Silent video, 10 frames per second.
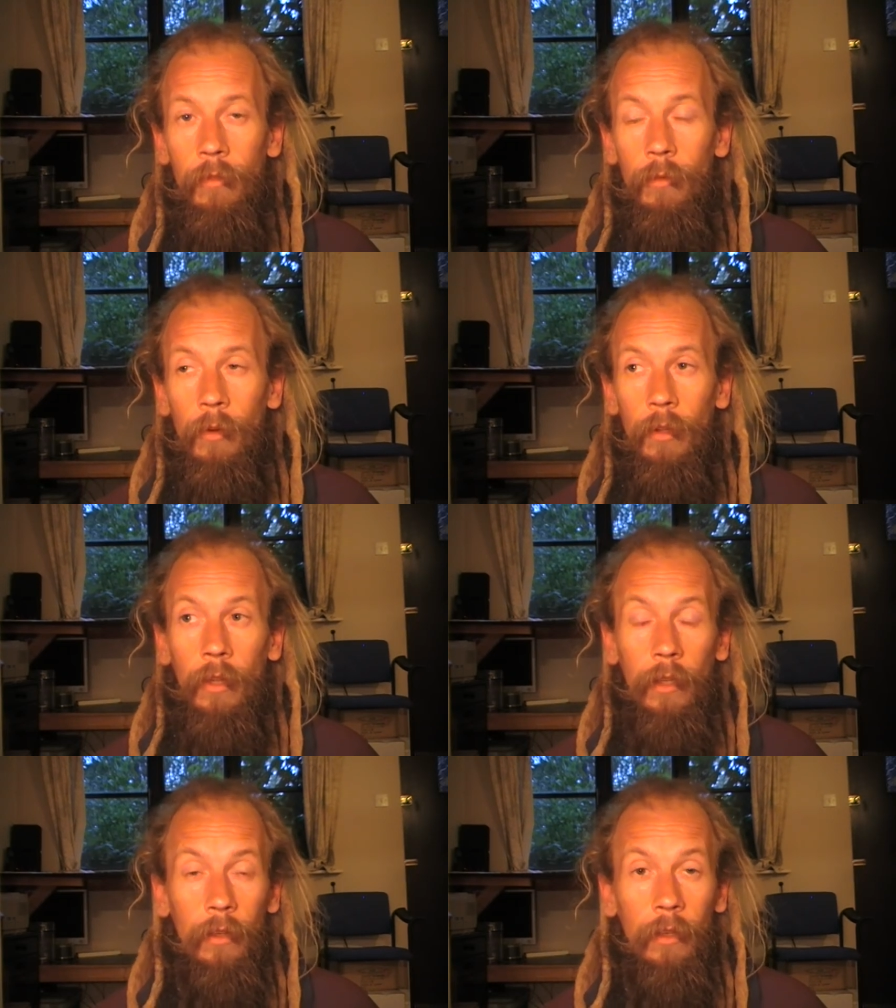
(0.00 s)
Well,
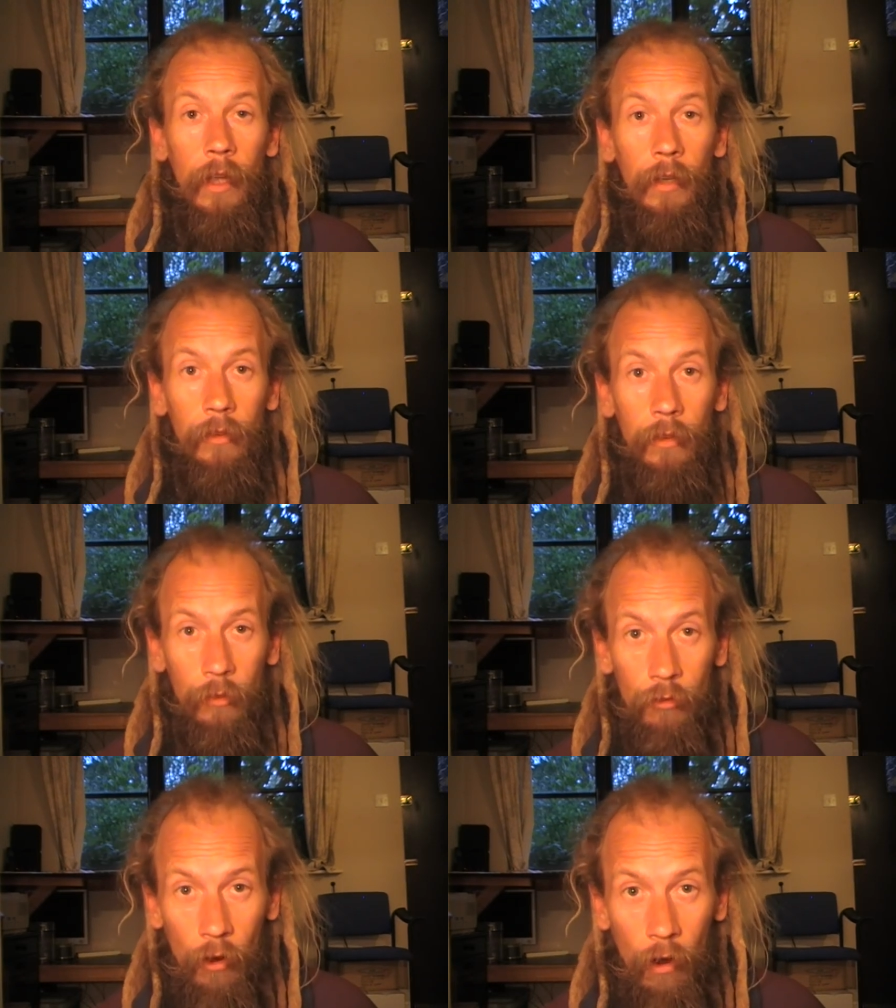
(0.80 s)
they could gain
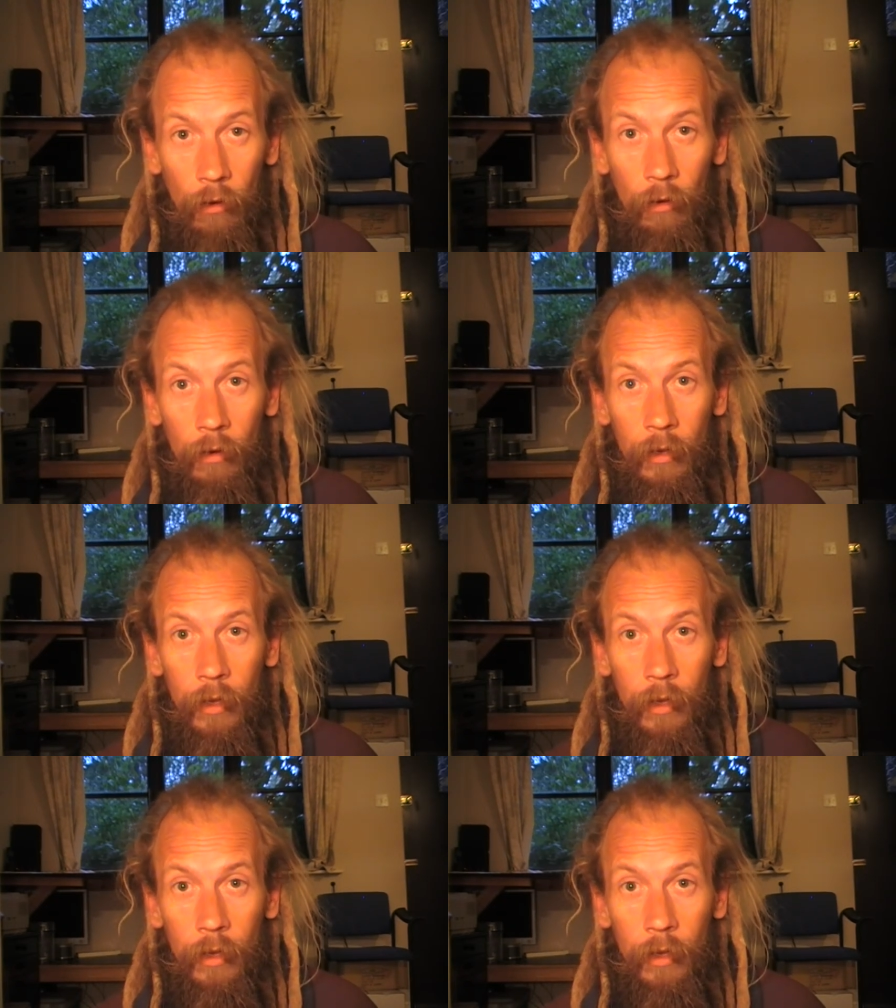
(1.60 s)
control.